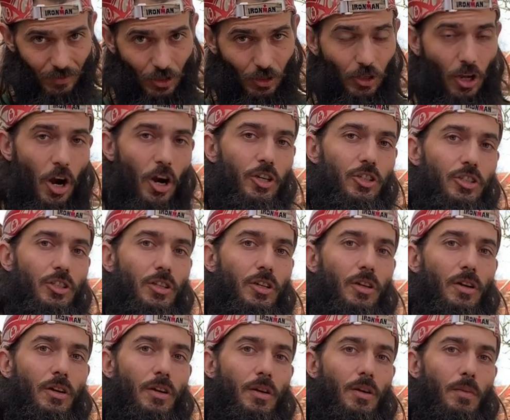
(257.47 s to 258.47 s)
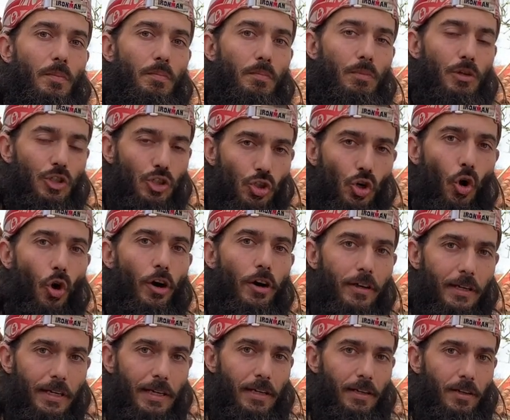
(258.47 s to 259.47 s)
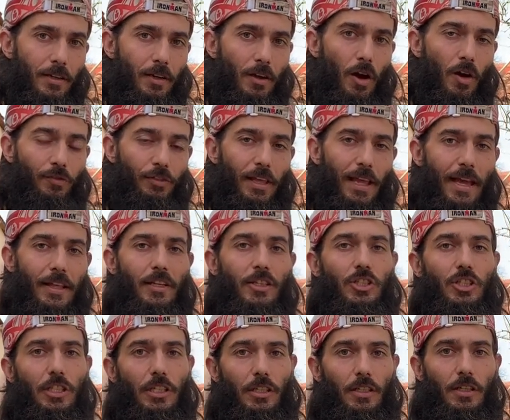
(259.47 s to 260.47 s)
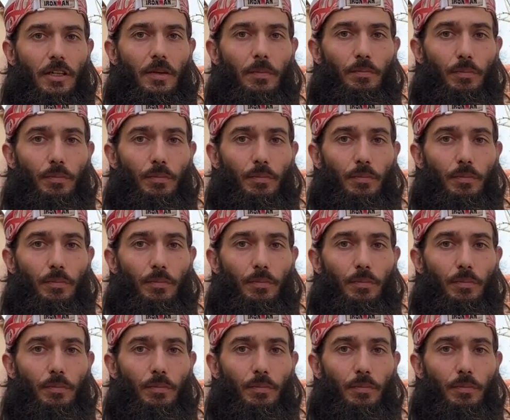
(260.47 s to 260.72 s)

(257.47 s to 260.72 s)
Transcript: the large majority of the energy